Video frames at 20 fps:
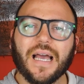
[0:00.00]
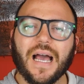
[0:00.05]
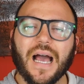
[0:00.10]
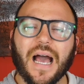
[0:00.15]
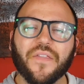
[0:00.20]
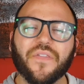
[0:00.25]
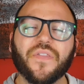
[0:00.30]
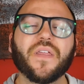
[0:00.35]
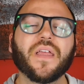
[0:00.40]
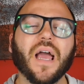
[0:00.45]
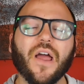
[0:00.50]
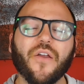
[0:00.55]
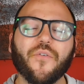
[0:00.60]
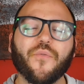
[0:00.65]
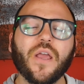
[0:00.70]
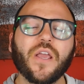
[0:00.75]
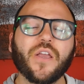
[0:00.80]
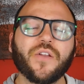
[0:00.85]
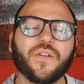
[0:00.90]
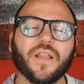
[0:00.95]
I
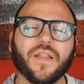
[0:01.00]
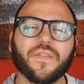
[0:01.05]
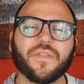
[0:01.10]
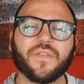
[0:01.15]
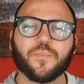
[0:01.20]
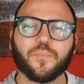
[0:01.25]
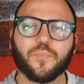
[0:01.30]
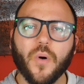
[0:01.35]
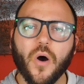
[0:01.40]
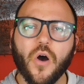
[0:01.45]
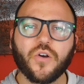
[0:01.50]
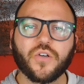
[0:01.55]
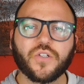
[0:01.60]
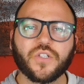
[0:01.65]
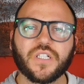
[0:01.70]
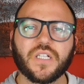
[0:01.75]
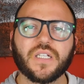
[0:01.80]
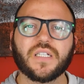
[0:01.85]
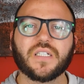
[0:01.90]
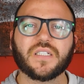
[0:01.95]
reckon that
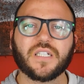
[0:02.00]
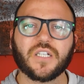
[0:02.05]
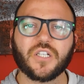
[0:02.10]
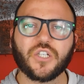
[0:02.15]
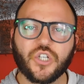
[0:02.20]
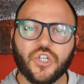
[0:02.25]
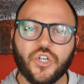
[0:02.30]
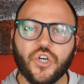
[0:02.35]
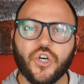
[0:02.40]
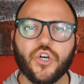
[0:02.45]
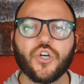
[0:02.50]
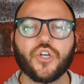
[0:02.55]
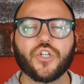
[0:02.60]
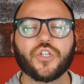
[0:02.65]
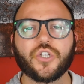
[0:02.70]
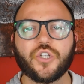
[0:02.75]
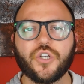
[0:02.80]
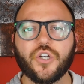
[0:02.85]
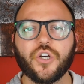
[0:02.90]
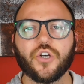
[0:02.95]
boxing is a
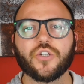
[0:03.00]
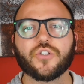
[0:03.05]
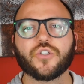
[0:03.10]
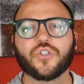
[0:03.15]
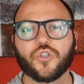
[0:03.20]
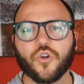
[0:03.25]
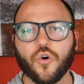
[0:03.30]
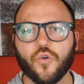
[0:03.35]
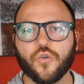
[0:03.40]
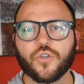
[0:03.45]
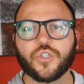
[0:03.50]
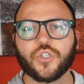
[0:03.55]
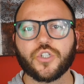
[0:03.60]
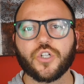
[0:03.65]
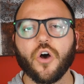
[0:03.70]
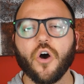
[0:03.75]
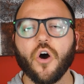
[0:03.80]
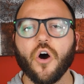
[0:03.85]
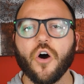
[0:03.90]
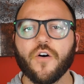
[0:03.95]
good source
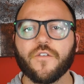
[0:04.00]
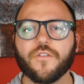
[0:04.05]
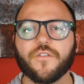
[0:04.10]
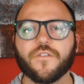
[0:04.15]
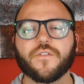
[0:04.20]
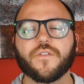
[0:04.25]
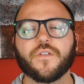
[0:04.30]
of